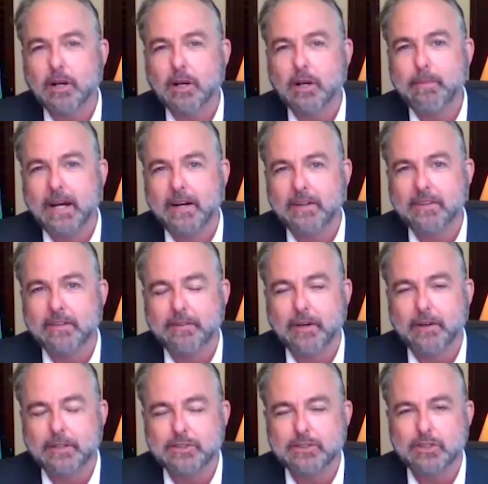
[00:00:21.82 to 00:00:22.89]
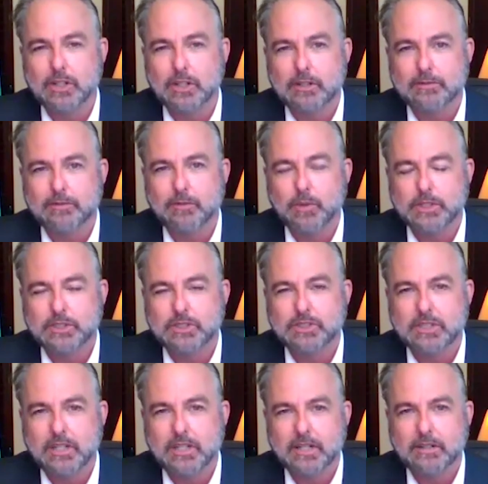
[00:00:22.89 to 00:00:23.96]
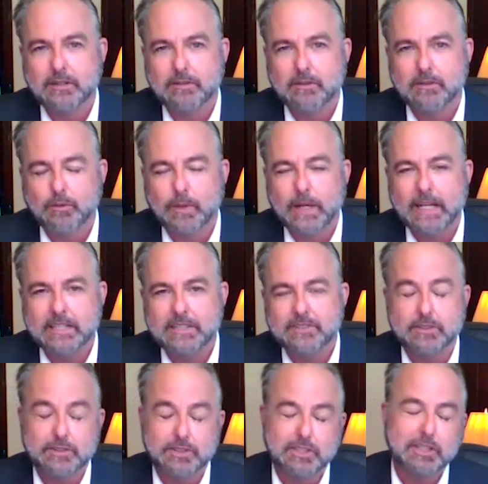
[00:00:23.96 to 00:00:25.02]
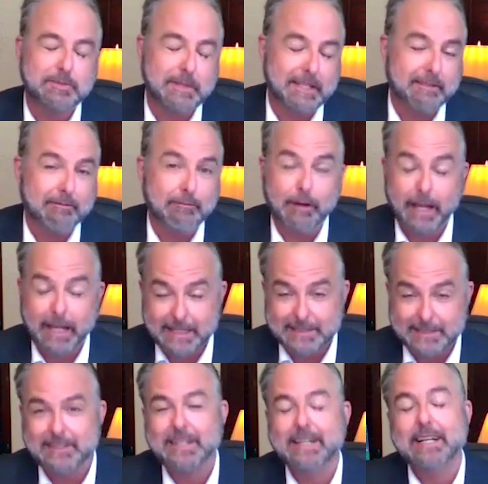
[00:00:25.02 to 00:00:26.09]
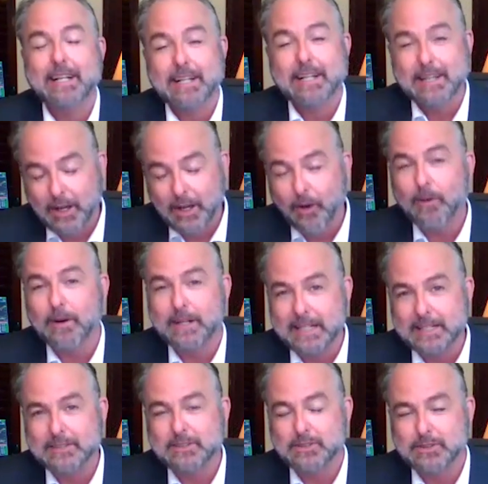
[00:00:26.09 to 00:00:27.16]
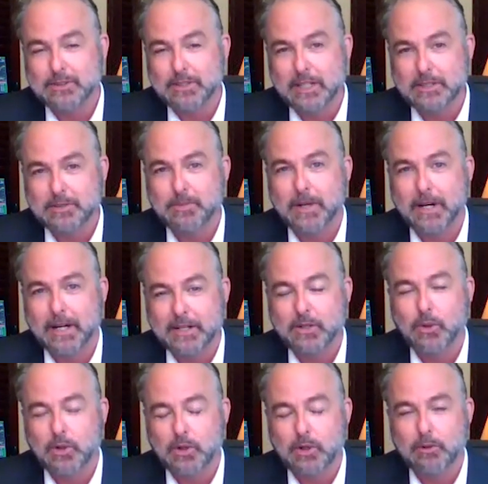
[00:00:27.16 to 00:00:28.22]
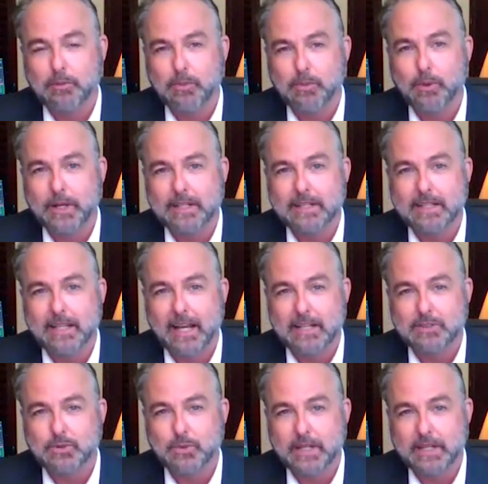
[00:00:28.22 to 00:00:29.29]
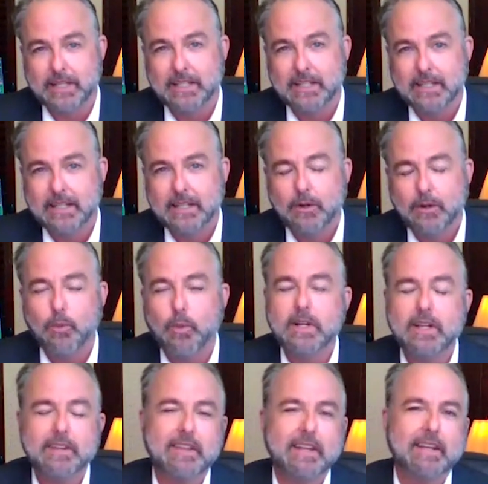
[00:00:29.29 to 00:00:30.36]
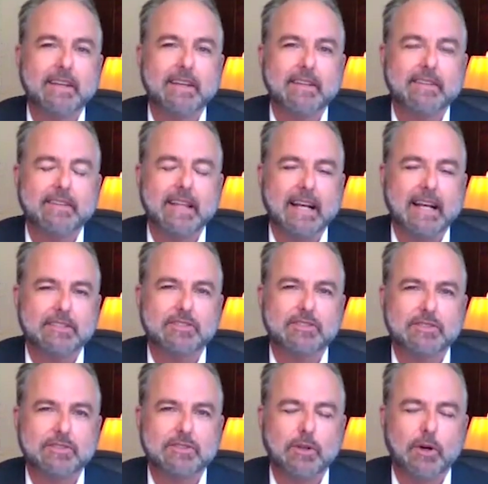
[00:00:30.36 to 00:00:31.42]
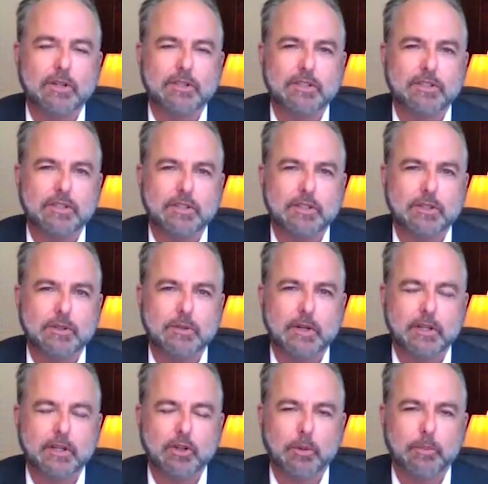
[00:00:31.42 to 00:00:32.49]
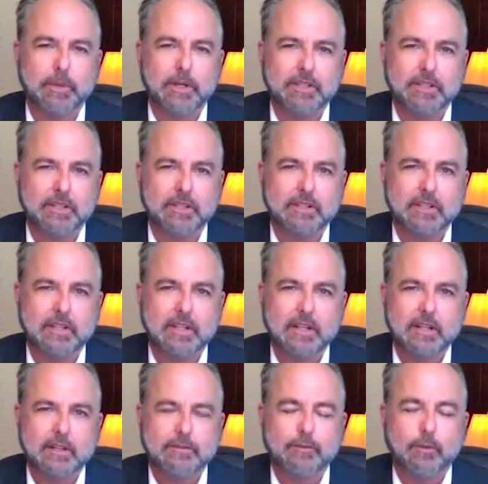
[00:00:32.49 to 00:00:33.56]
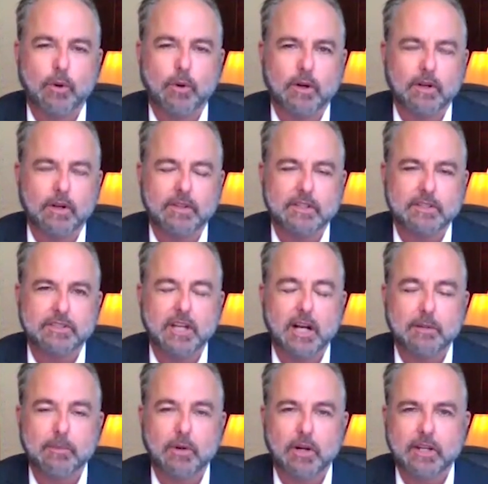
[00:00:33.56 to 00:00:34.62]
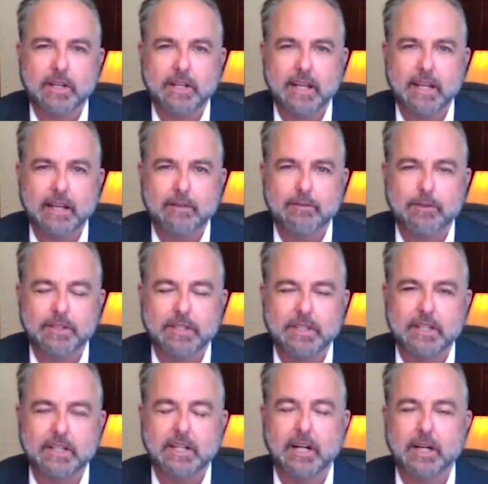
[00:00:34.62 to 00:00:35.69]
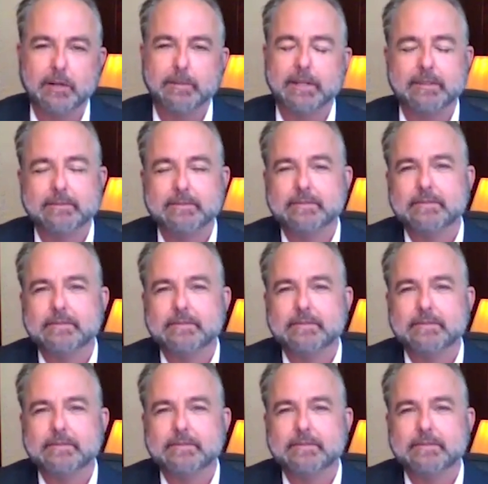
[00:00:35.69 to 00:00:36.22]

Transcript: about the Federal Reserve, which uh, raised, or excuse me, raised, lowered interest rates by a quarter of a point last week. What do you think that's going to do, in your opinion? for the stock market and for the economy?